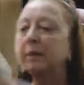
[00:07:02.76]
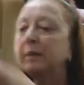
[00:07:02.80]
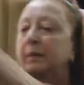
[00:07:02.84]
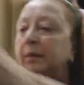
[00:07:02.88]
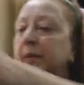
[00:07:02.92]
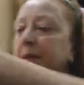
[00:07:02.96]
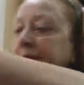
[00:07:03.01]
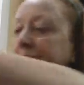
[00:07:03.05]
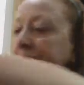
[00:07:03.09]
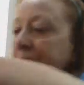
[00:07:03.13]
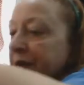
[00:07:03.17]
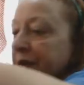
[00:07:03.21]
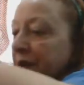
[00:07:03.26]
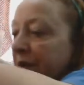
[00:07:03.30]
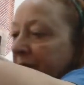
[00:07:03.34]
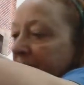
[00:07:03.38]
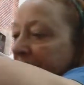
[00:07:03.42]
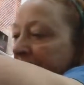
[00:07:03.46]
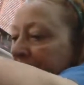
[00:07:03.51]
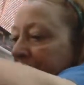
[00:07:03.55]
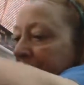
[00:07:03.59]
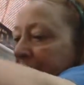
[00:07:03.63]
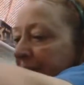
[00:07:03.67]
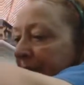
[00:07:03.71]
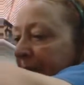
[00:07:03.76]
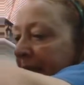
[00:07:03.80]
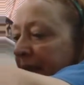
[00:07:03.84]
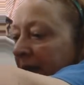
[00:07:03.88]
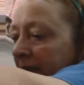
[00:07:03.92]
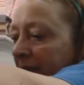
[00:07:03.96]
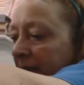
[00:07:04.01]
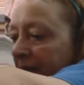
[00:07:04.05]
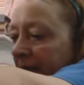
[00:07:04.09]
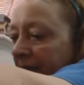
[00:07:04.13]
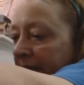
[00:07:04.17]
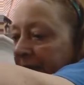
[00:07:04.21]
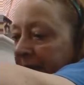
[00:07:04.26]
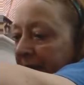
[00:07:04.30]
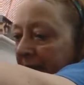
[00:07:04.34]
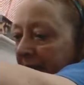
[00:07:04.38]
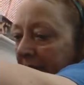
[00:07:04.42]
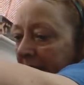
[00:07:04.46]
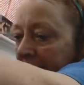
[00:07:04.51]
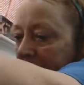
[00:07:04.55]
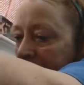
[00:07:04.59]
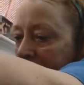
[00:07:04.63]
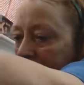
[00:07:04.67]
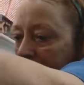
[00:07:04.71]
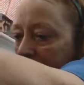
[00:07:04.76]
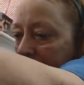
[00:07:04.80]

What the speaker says: put this over here so I don't lose it.